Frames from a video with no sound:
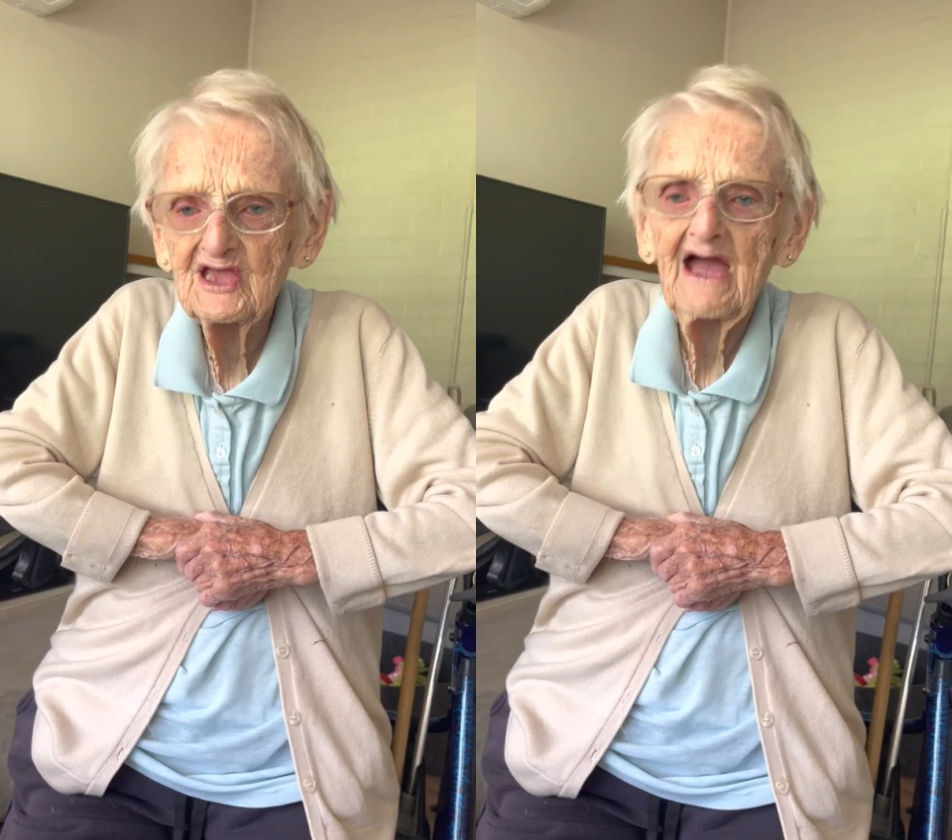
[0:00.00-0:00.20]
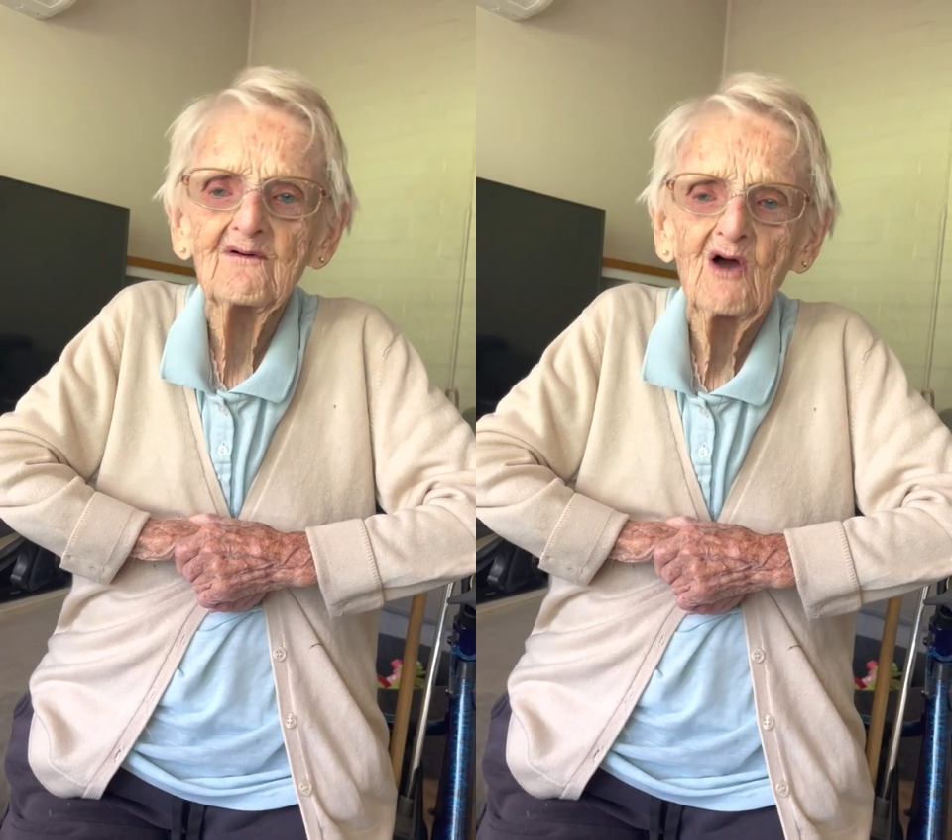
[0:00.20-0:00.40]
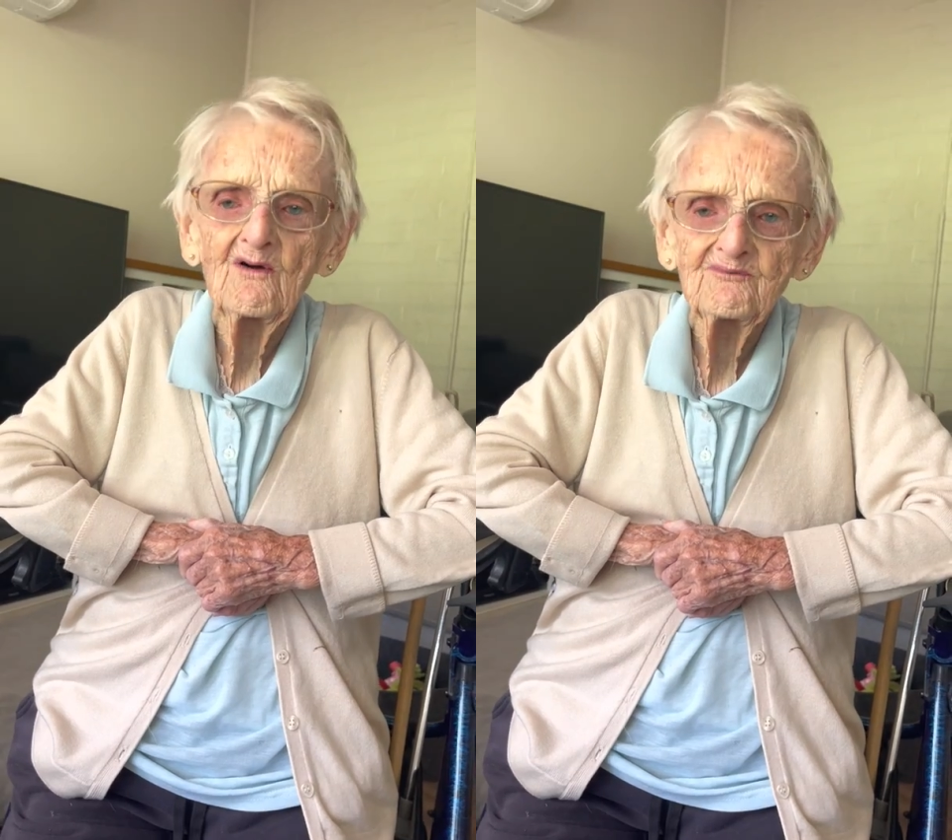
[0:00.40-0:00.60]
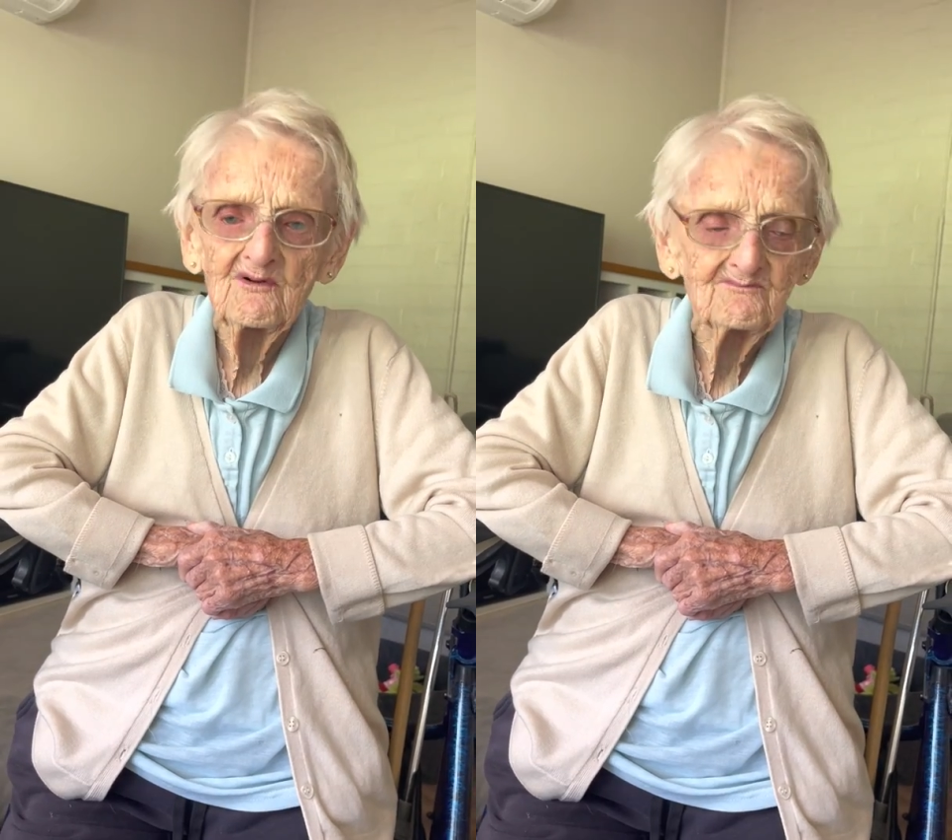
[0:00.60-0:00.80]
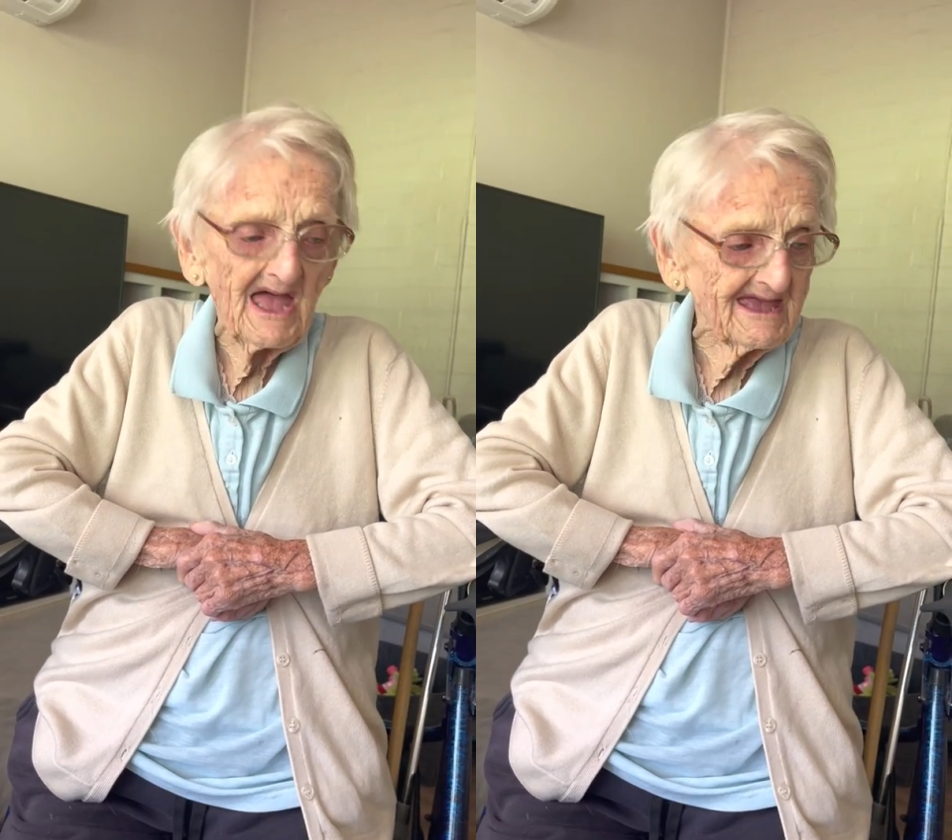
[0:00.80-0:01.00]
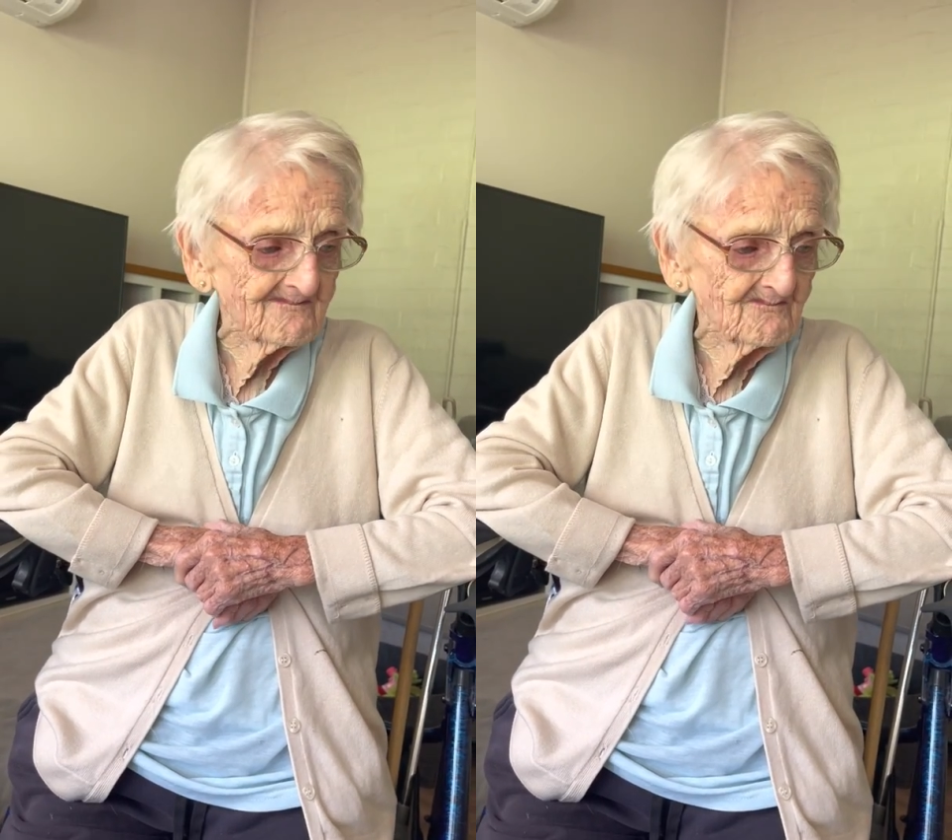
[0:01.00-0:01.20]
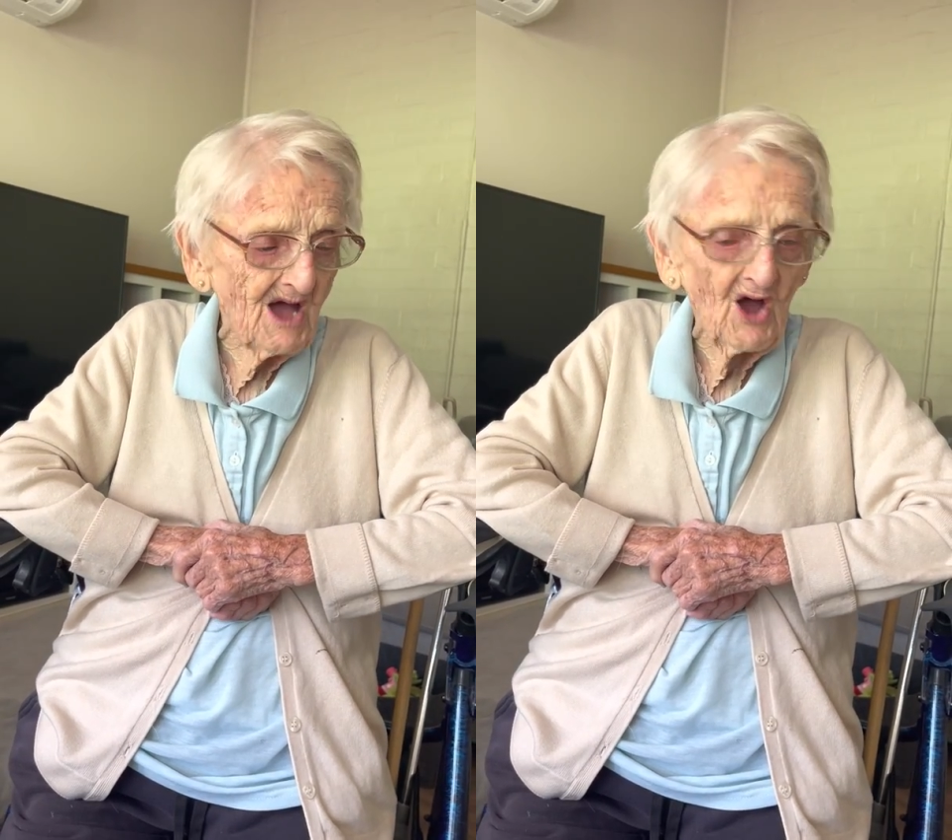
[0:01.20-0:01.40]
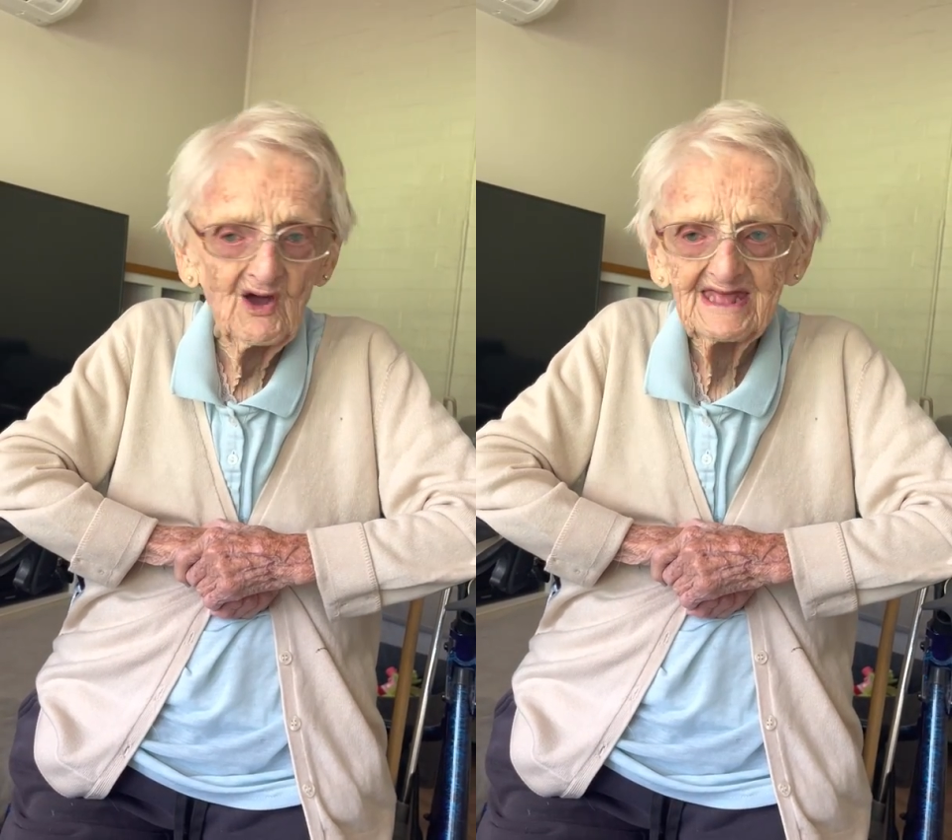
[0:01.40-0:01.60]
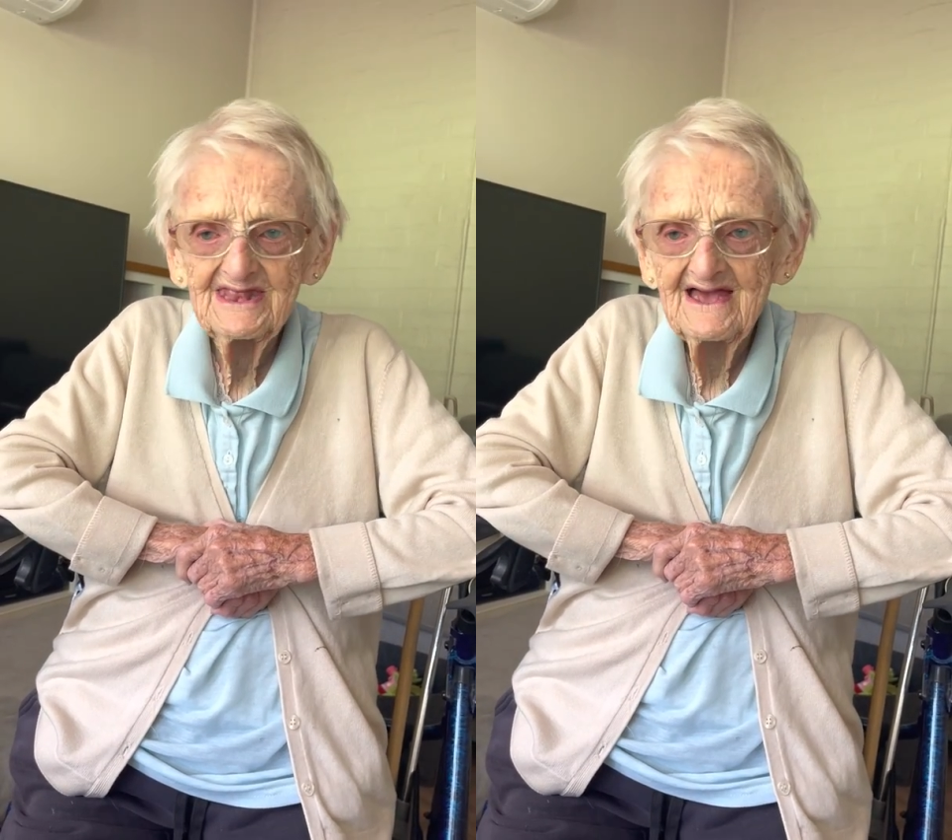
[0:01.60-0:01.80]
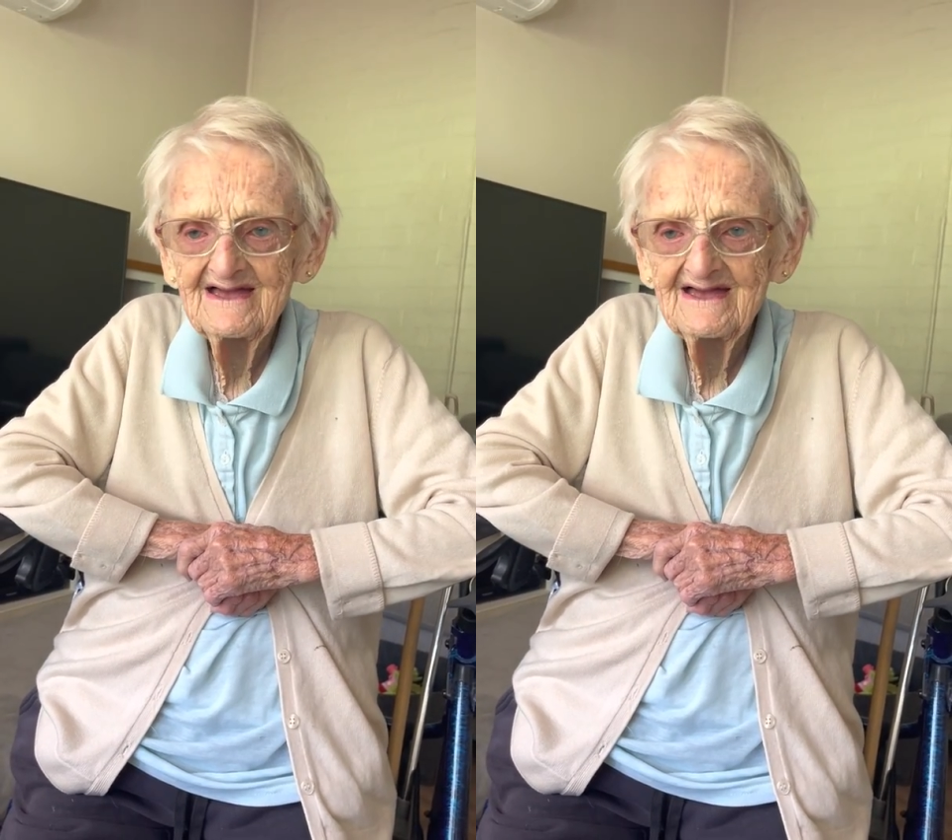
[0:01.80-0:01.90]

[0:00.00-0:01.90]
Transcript: go off about mine.